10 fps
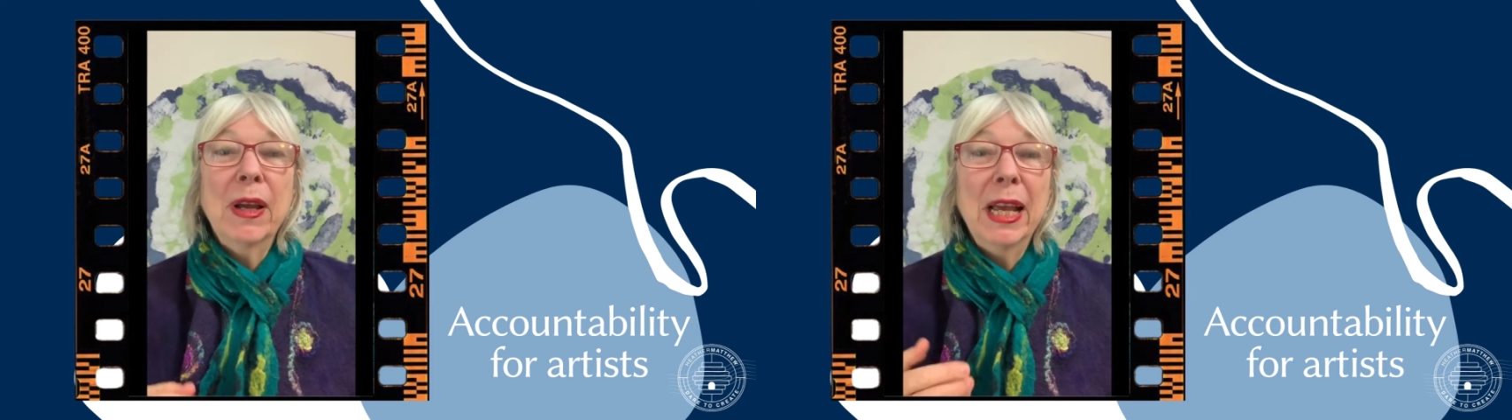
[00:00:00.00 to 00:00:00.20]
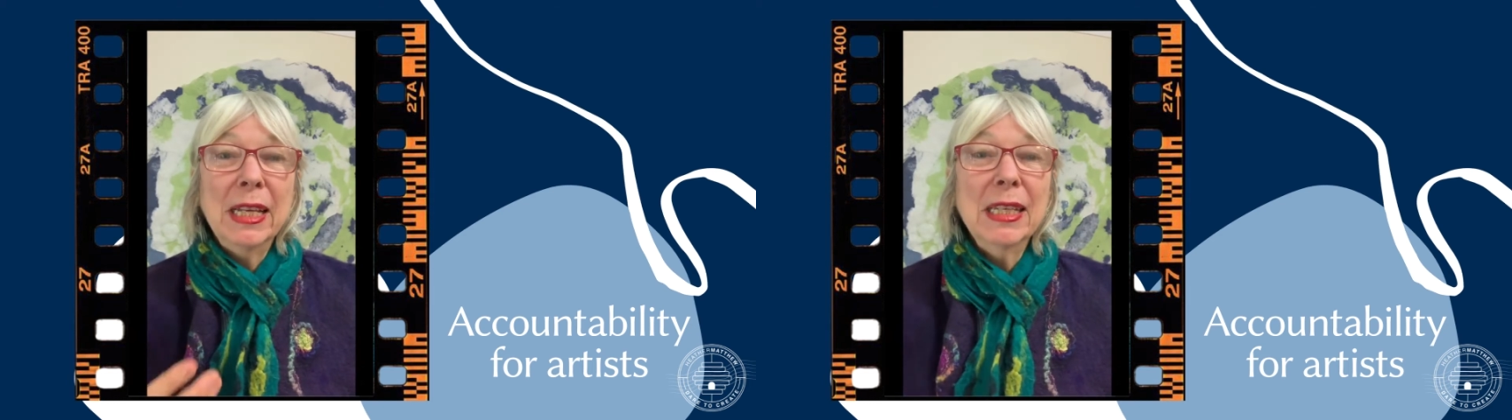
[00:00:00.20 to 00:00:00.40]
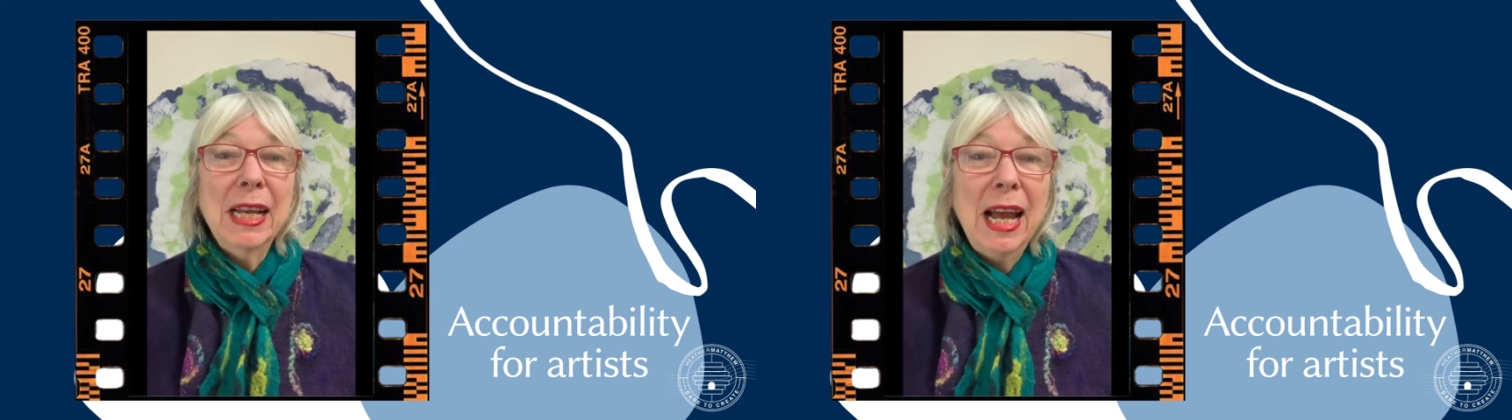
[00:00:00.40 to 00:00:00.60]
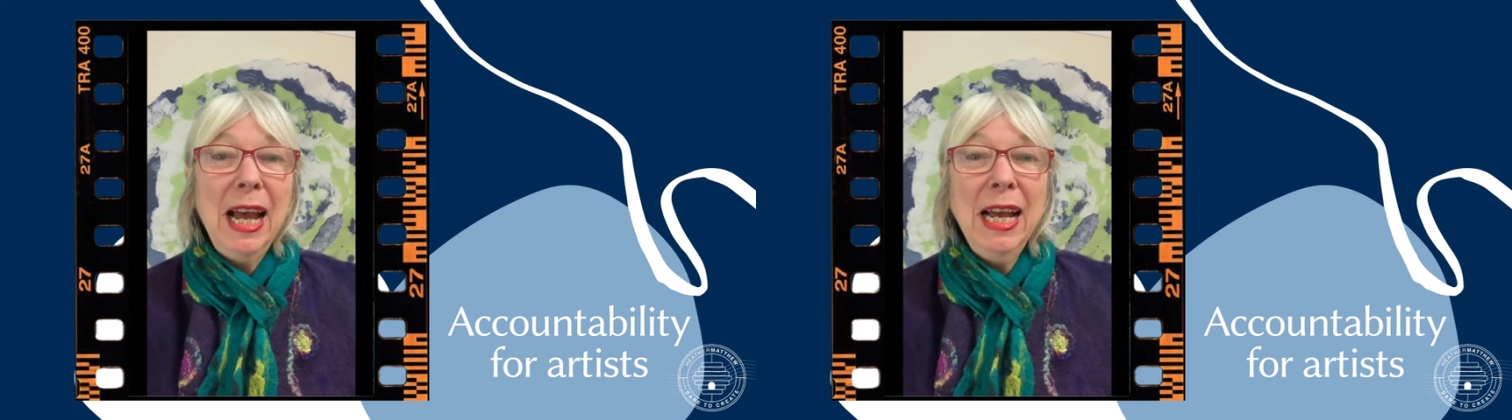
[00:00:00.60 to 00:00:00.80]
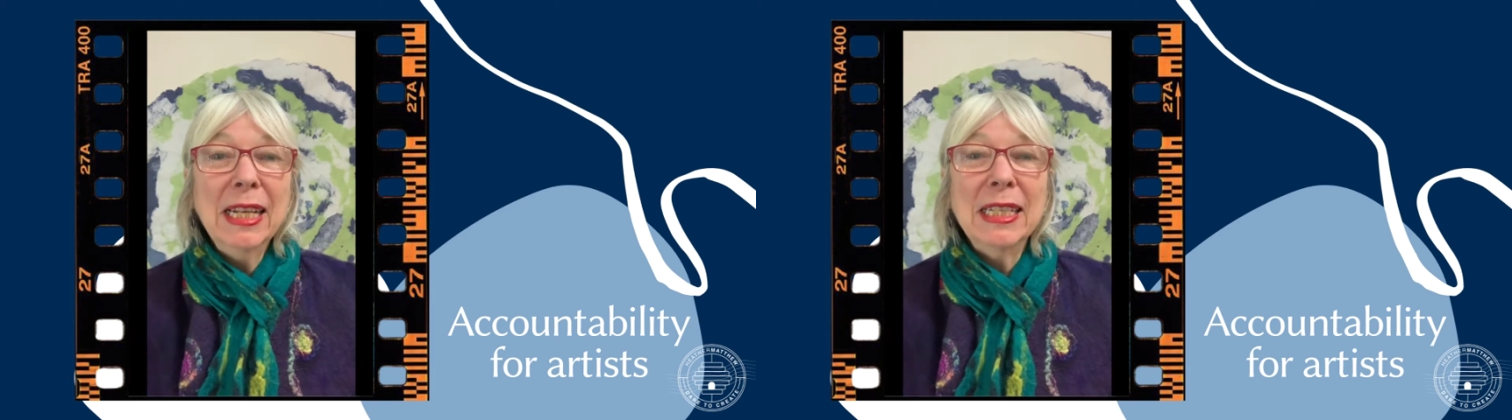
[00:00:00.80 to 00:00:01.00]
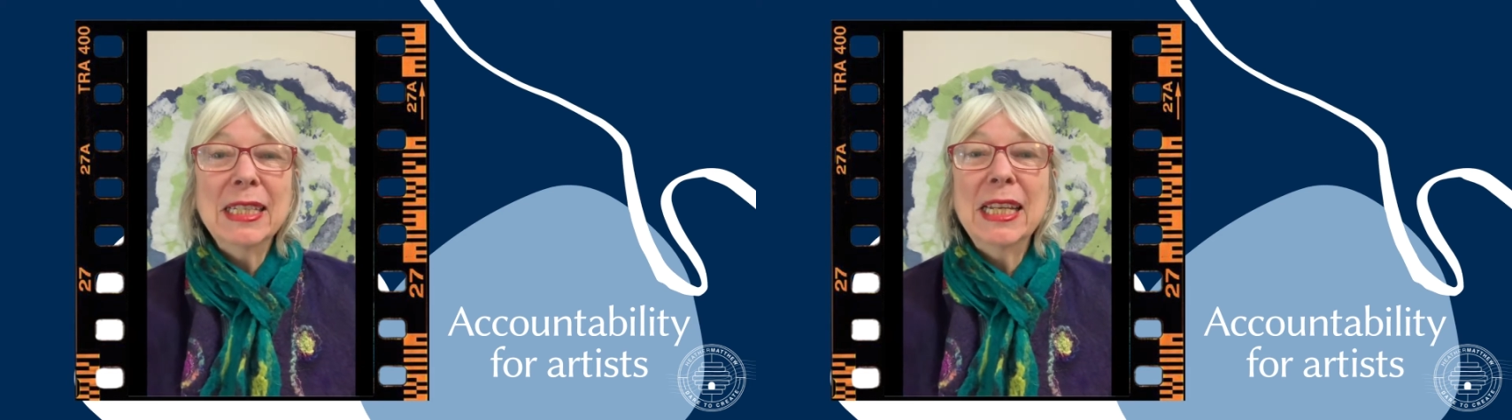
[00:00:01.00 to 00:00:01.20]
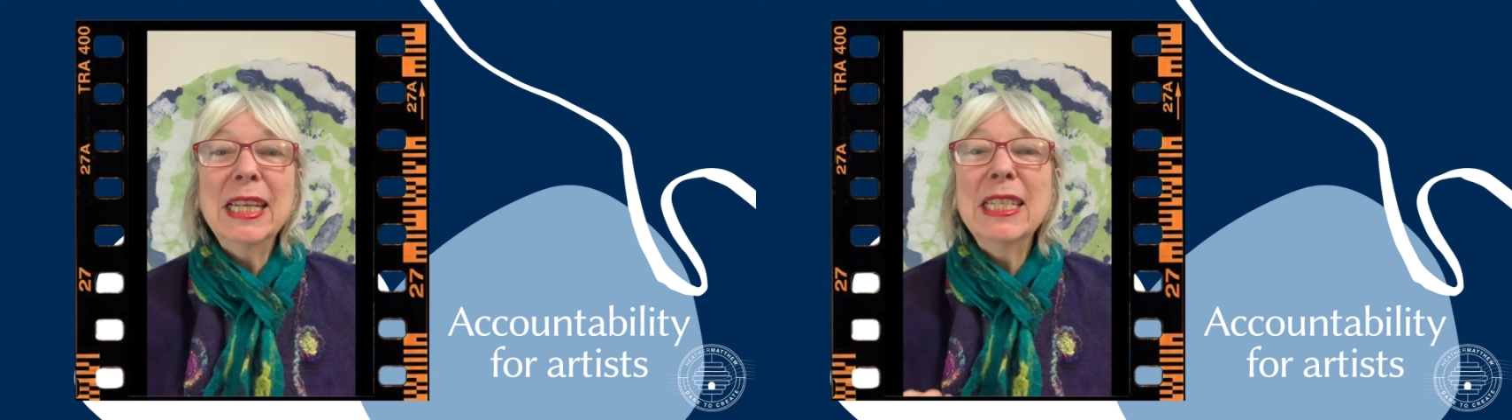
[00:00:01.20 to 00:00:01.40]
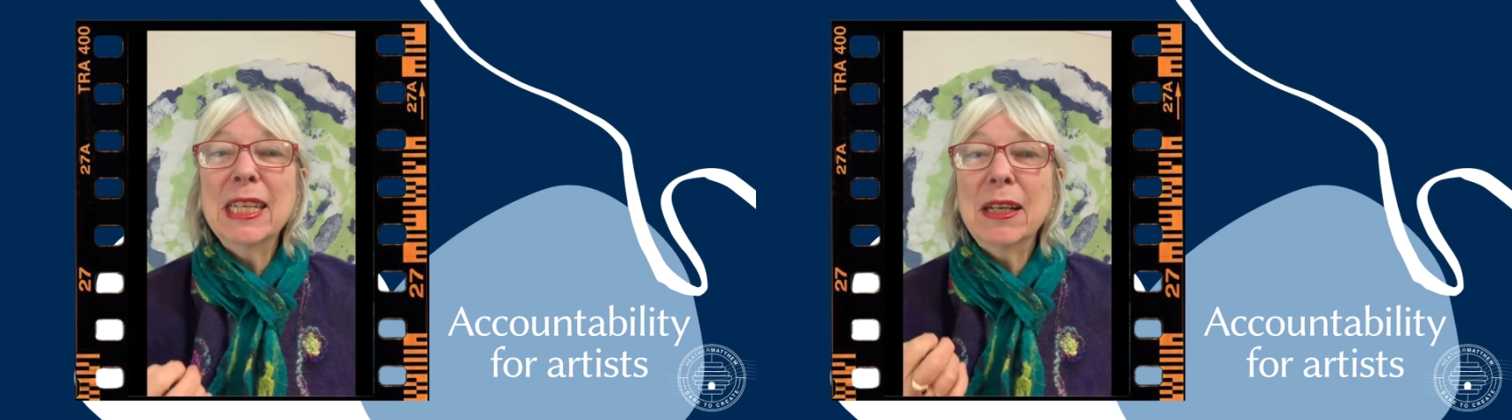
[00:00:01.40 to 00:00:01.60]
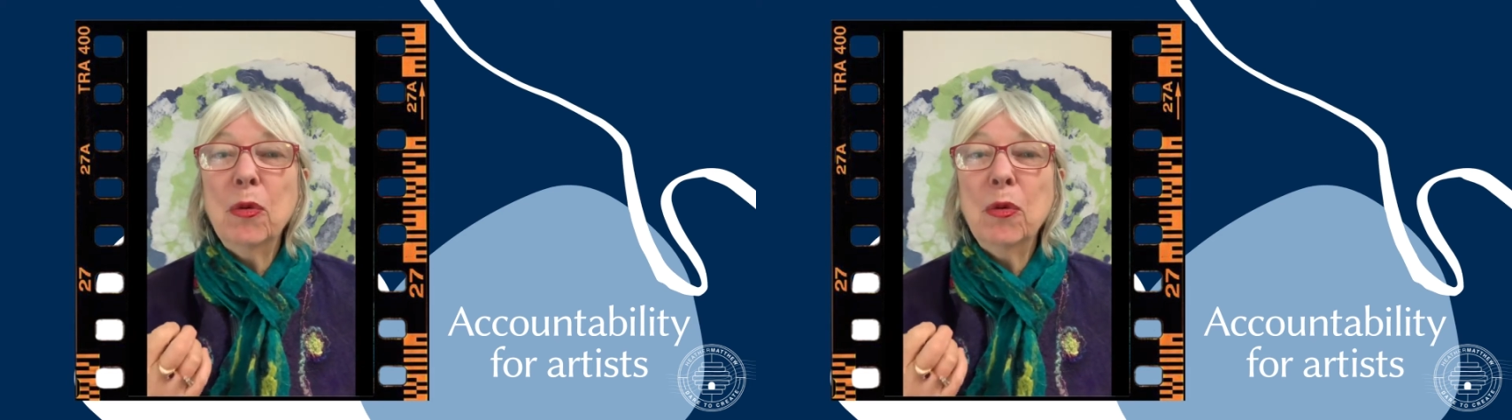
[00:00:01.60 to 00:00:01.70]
as an artist is